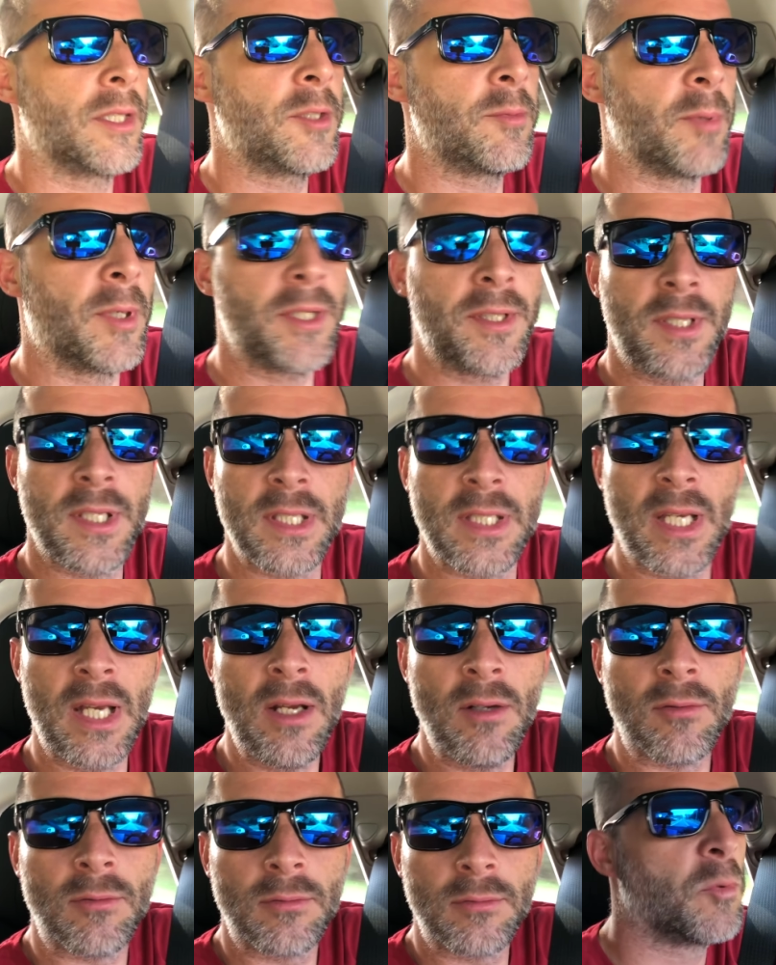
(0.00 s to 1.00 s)
Let's bust these
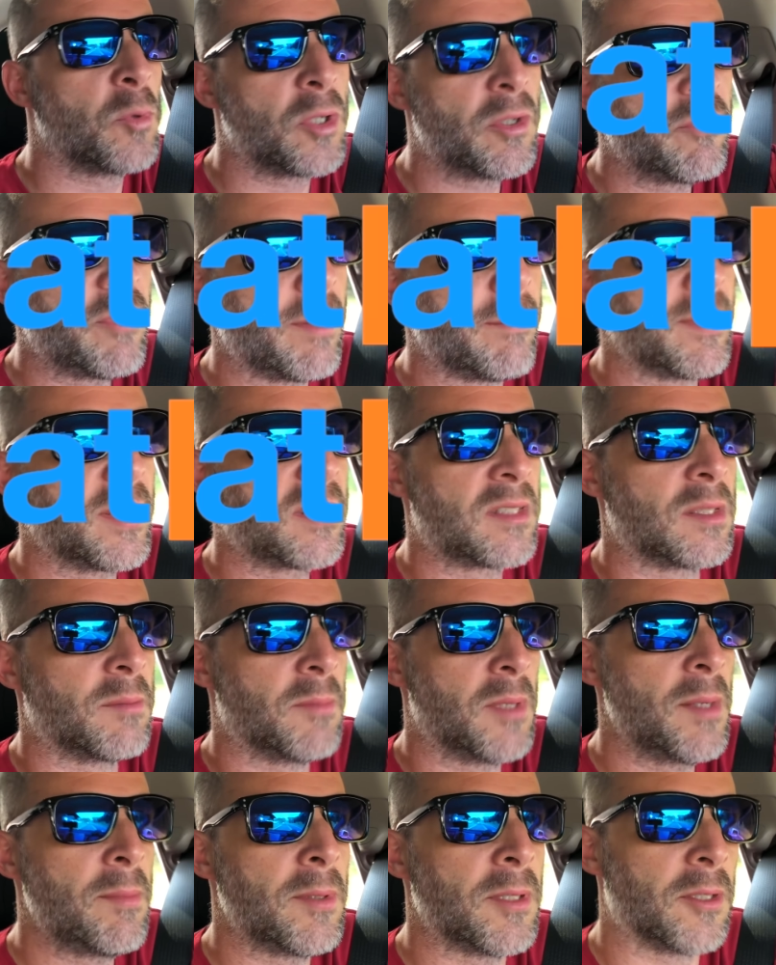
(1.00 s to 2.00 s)
out. What if I mixed
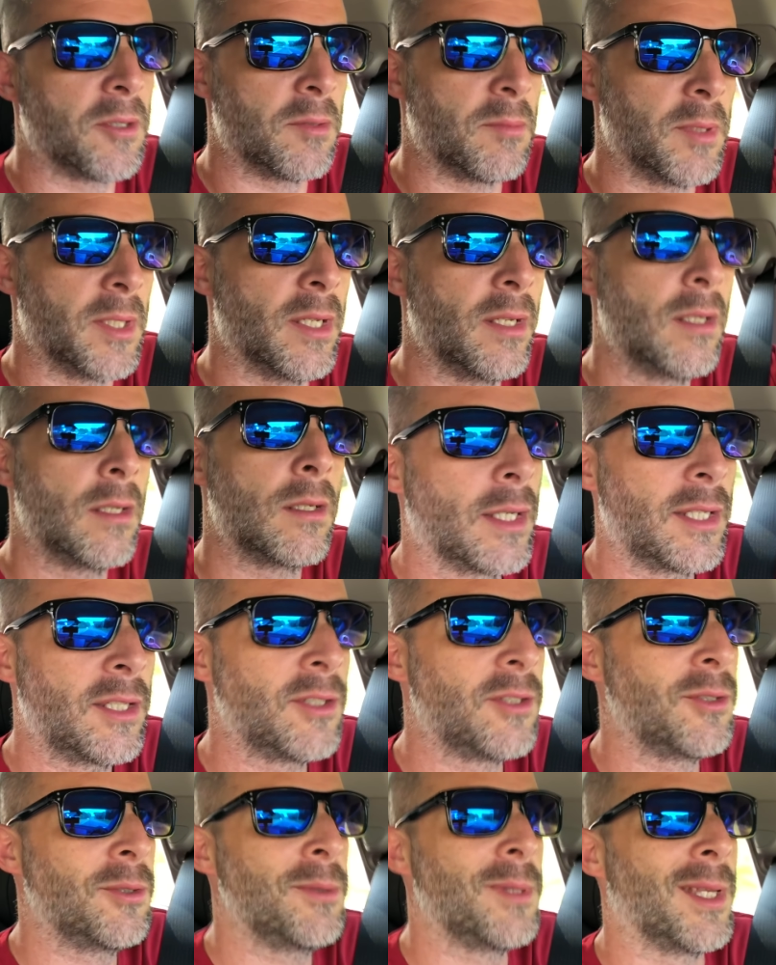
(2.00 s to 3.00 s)
them up a little bit? I
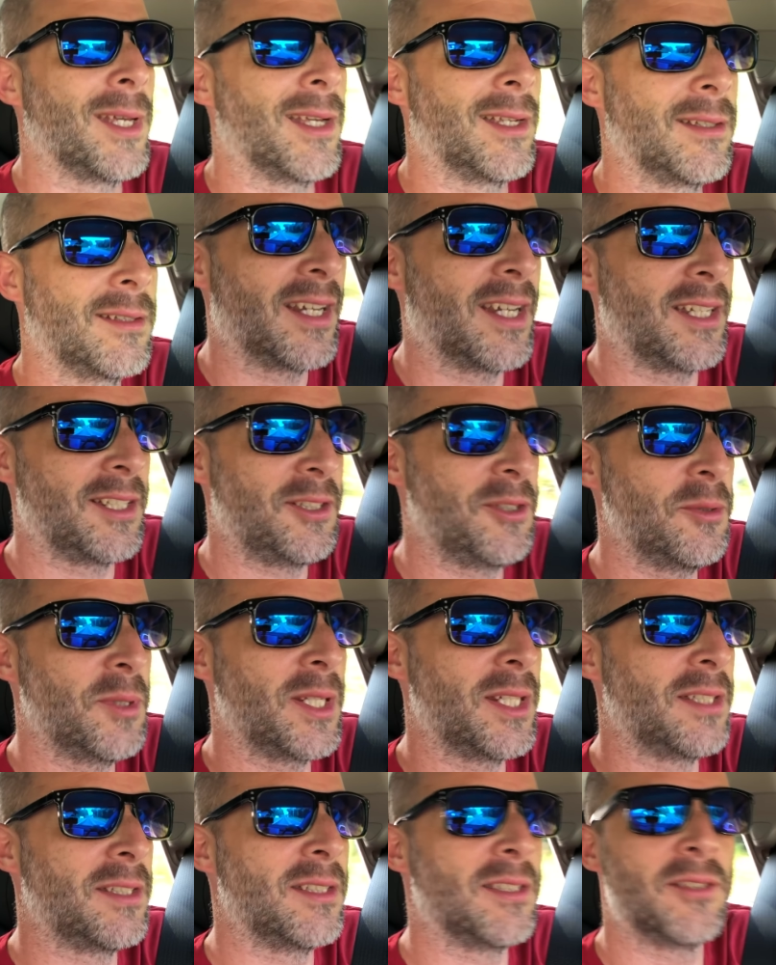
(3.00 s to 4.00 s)
could do that. I do
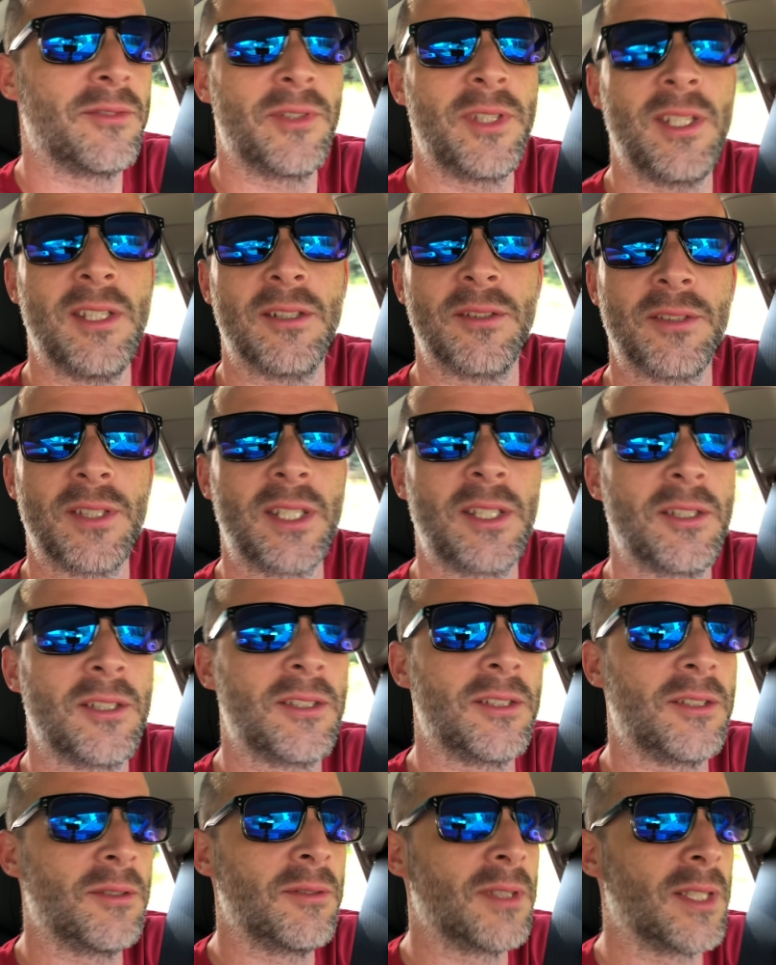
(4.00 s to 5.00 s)
edit these videos. I
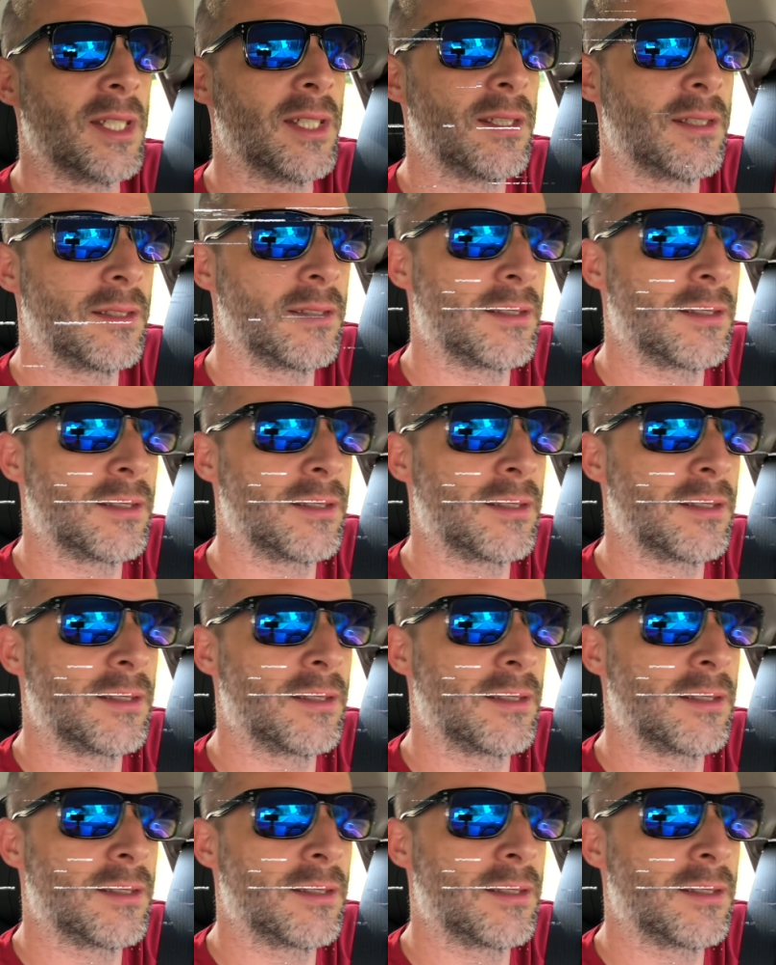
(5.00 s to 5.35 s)
could do that.